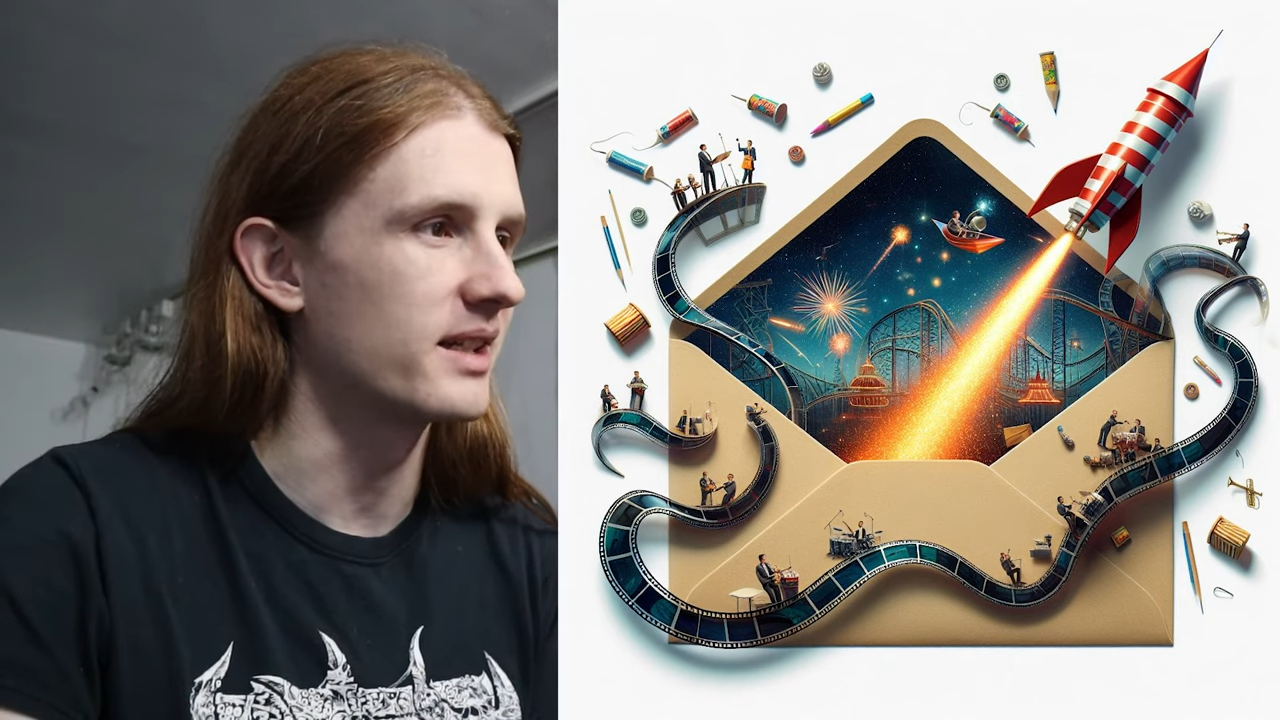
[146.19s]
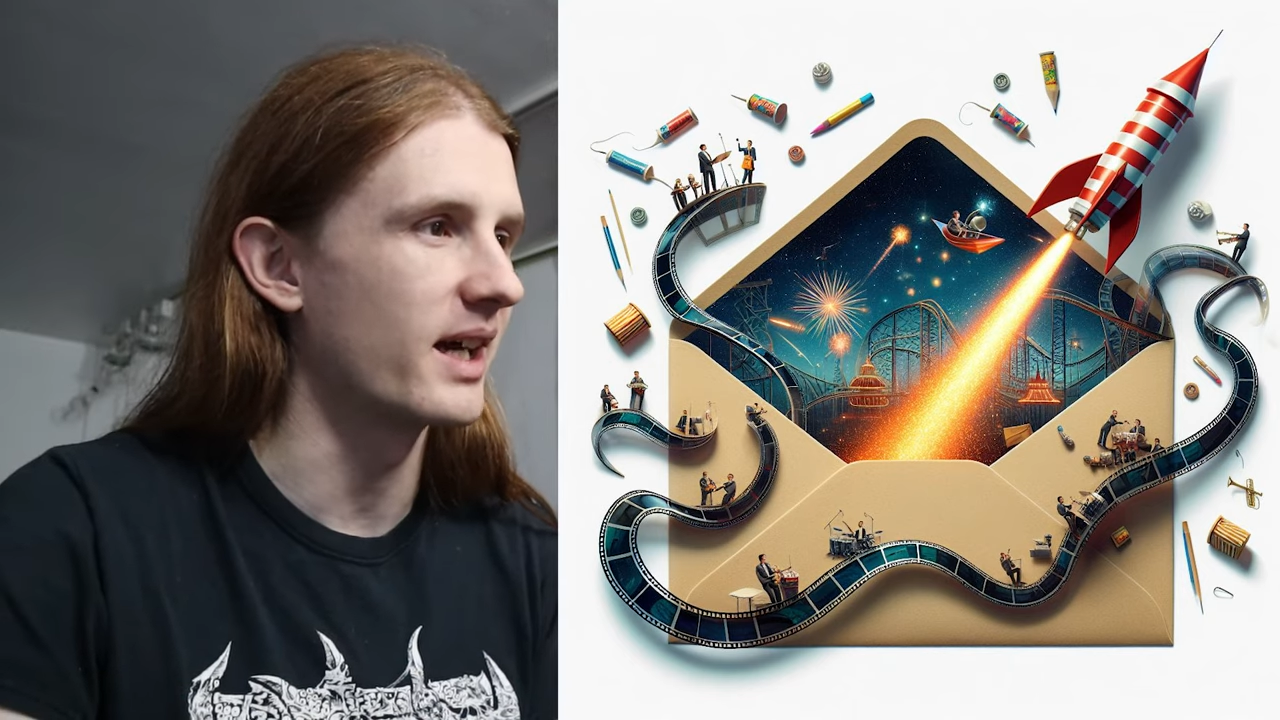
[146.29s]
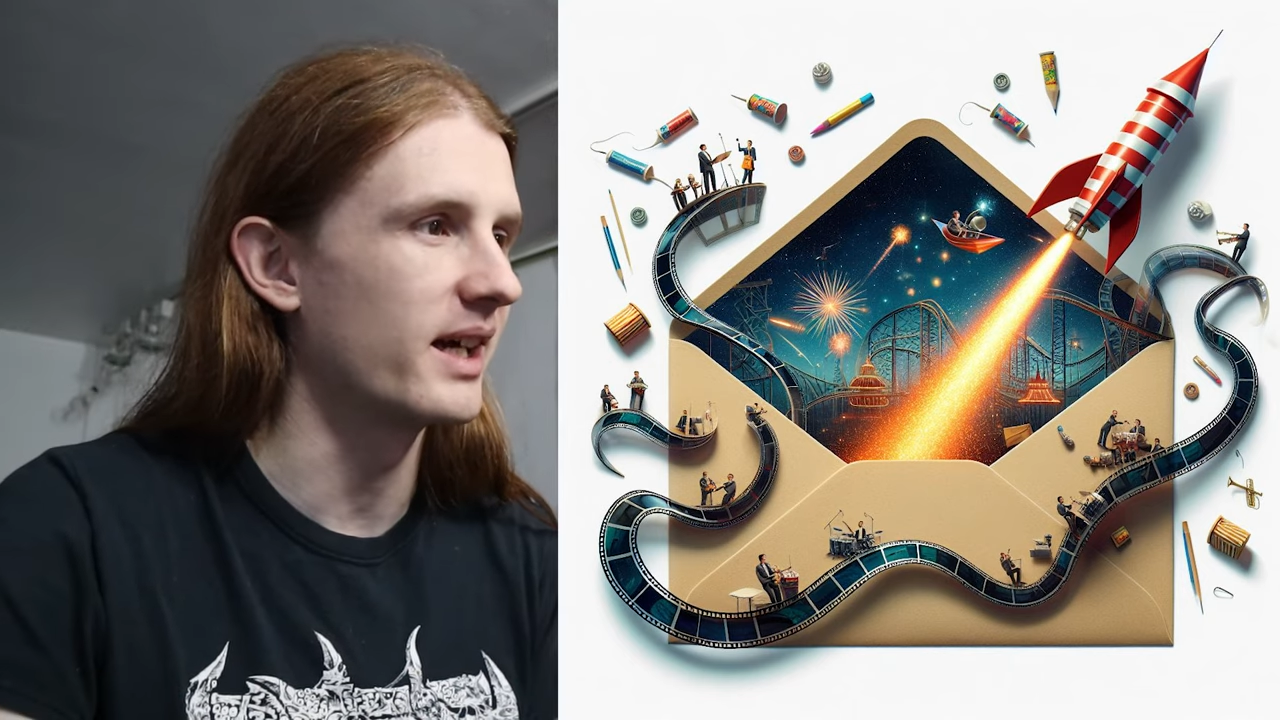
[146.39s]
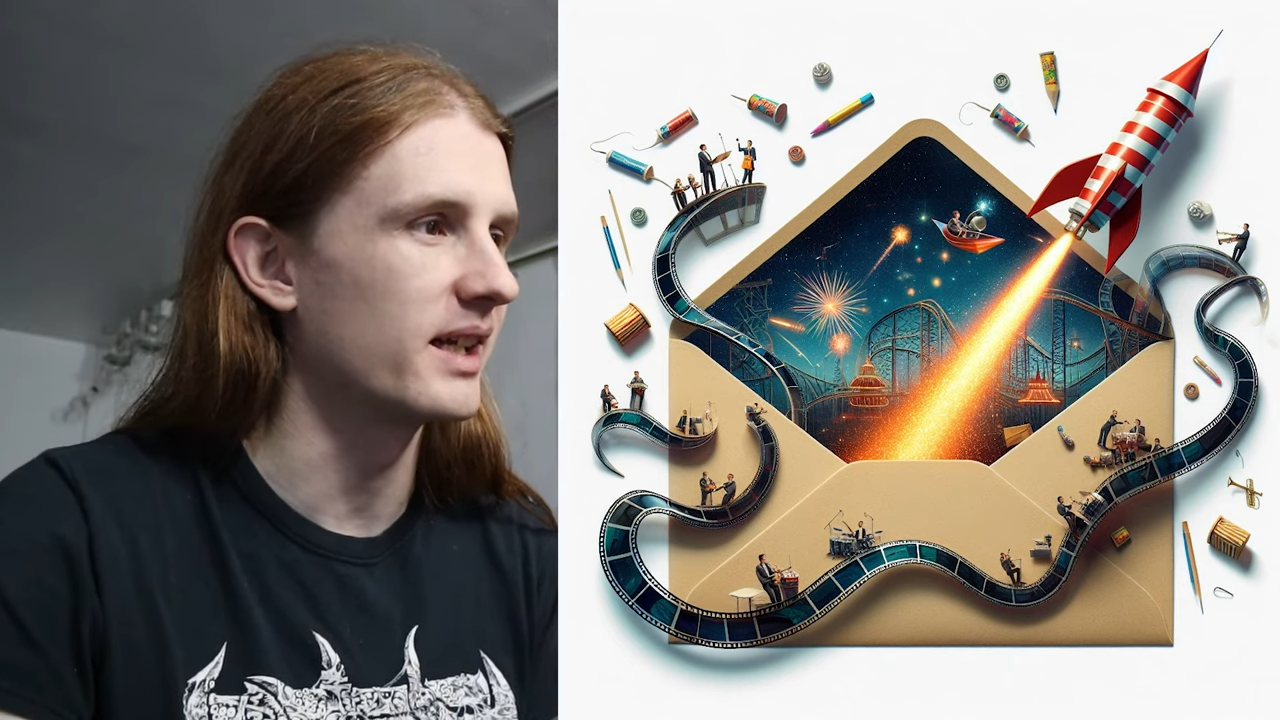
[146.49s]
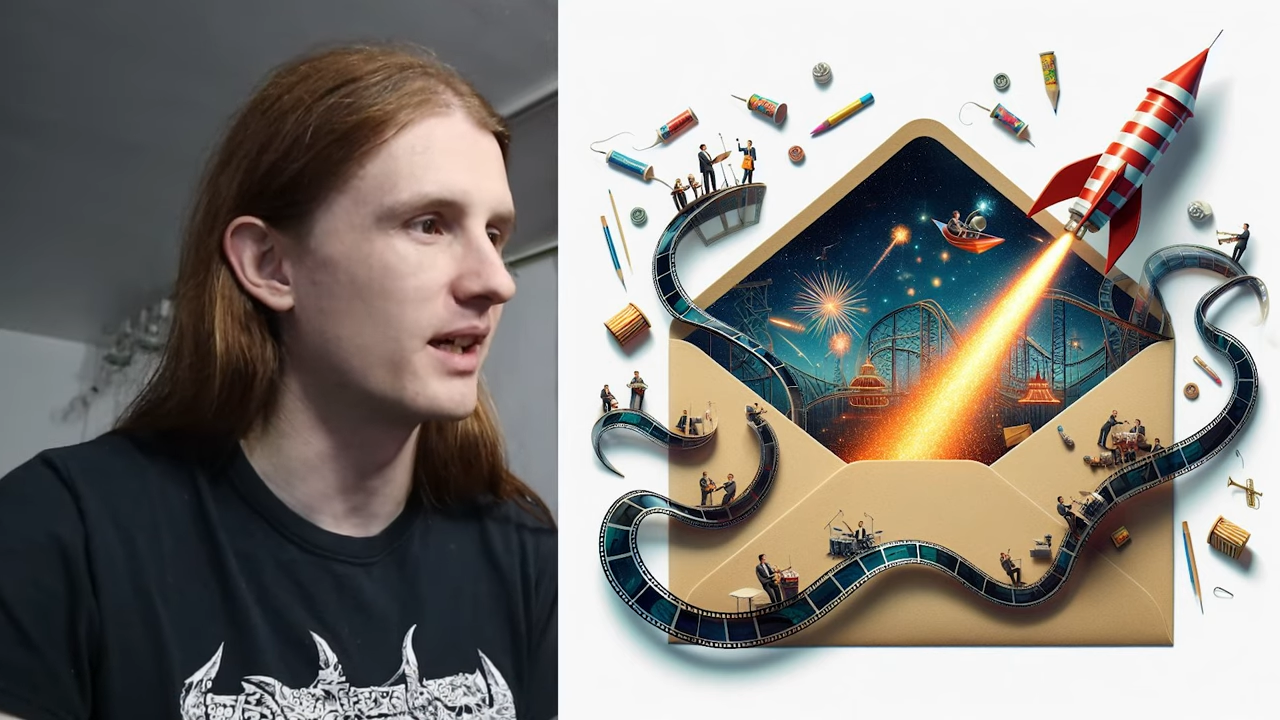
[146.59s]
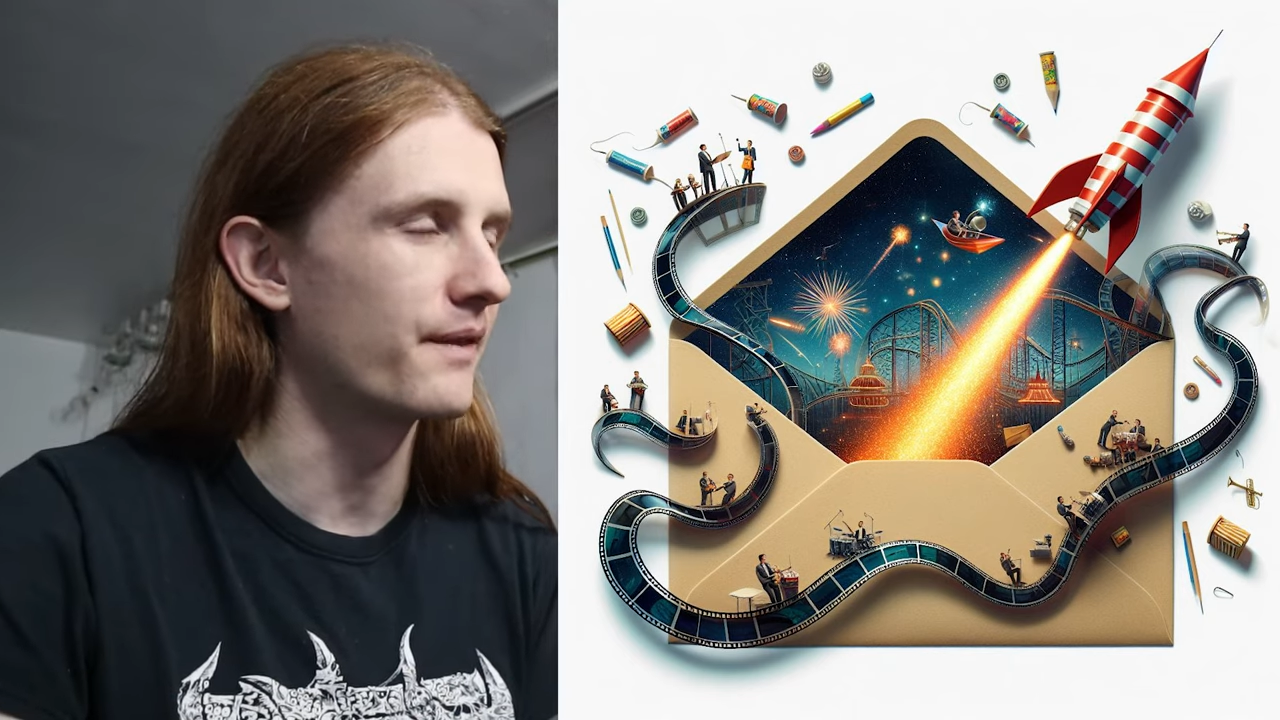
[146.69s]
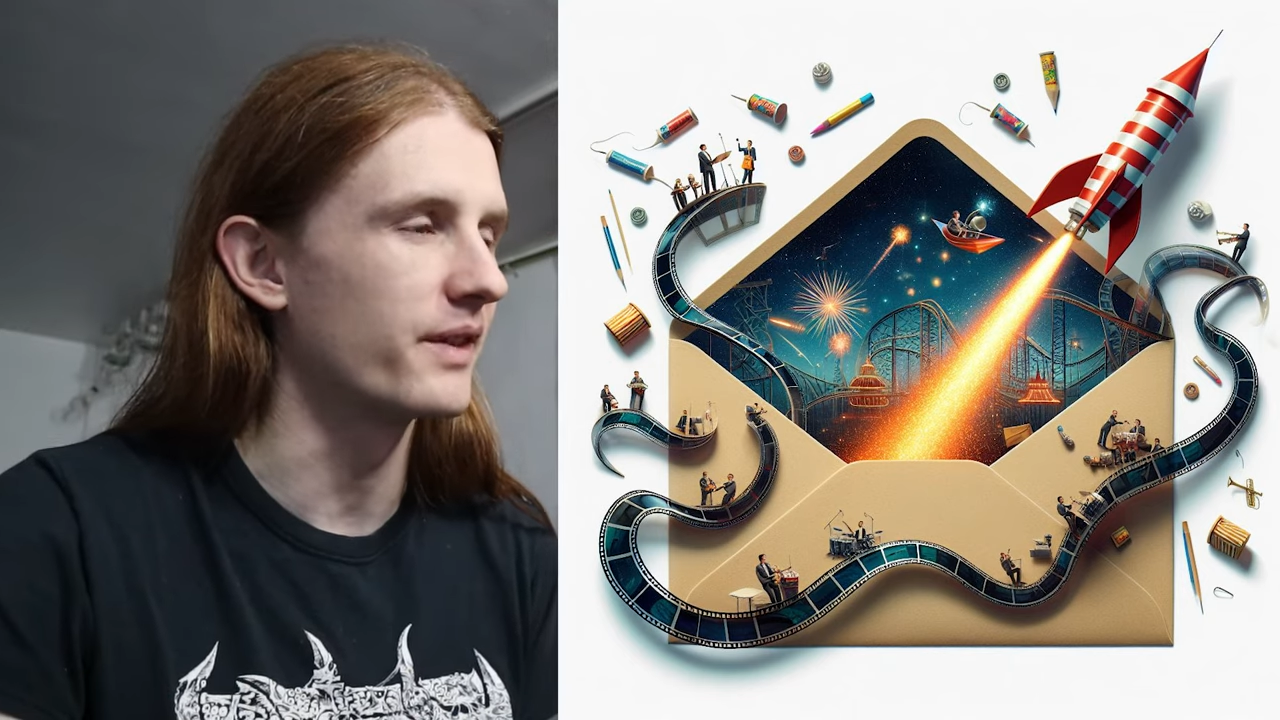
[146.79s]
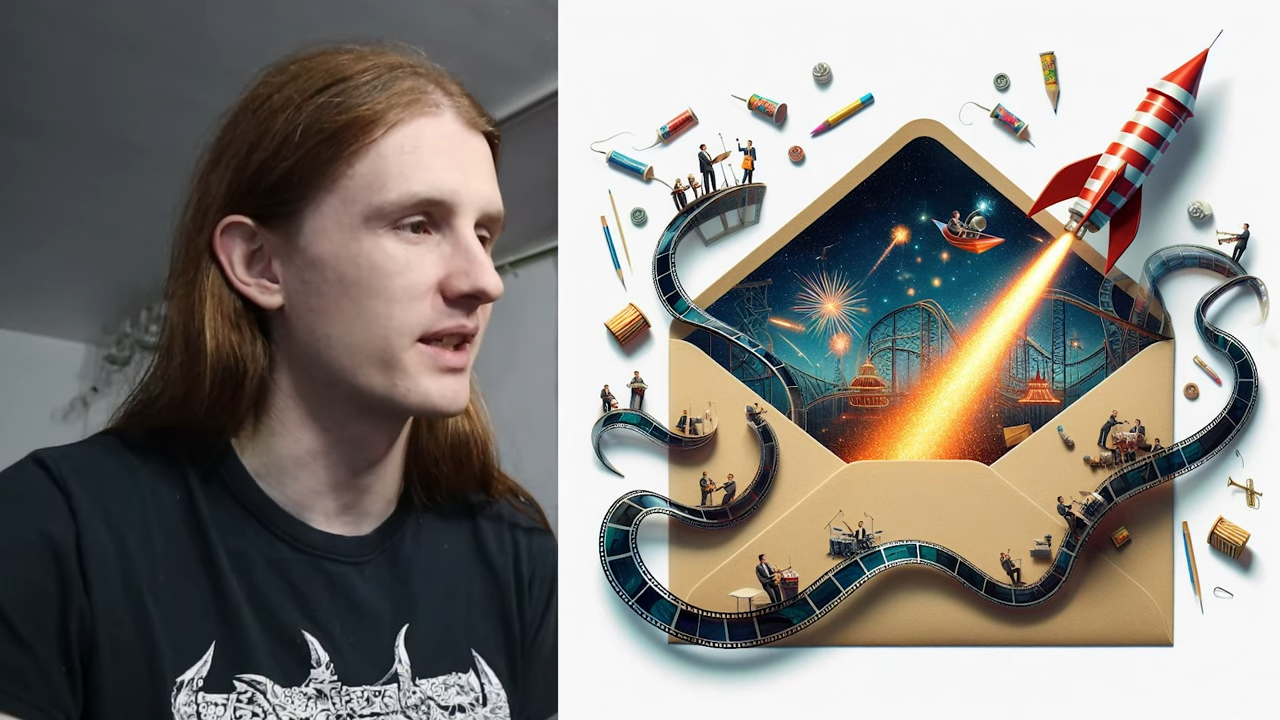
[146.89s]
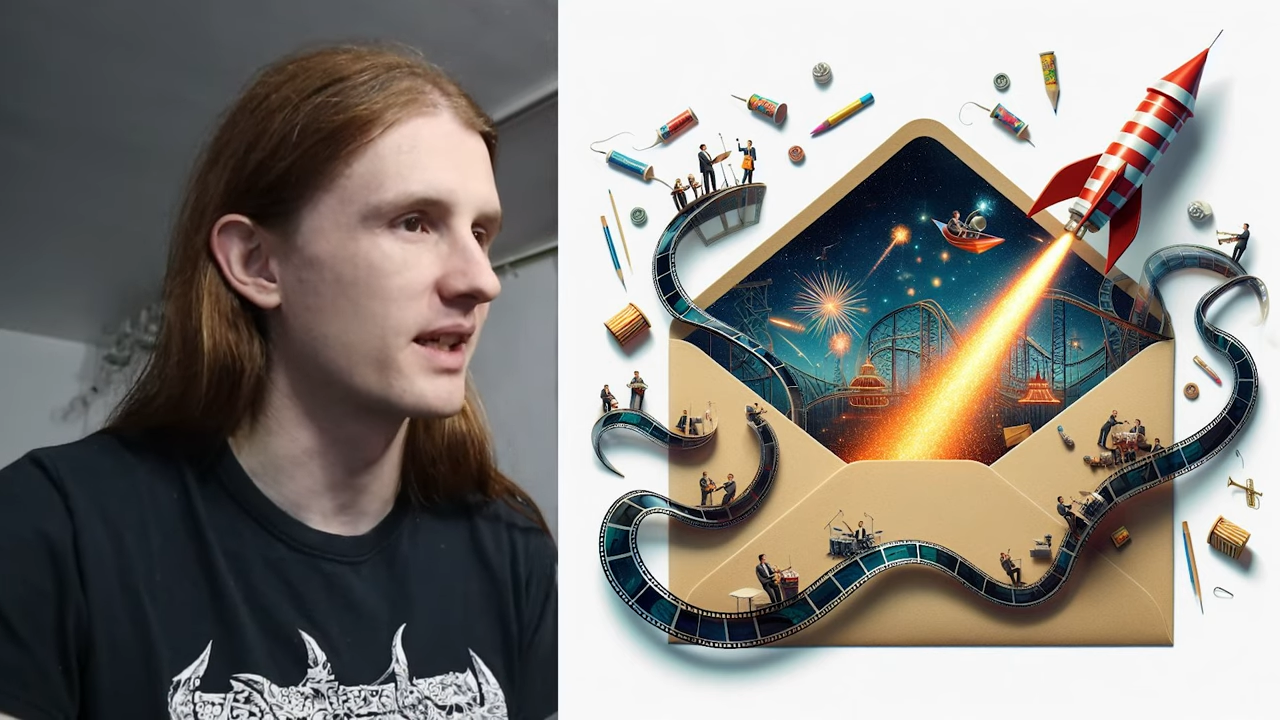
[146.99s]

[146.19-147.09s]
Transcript: of tiny off on the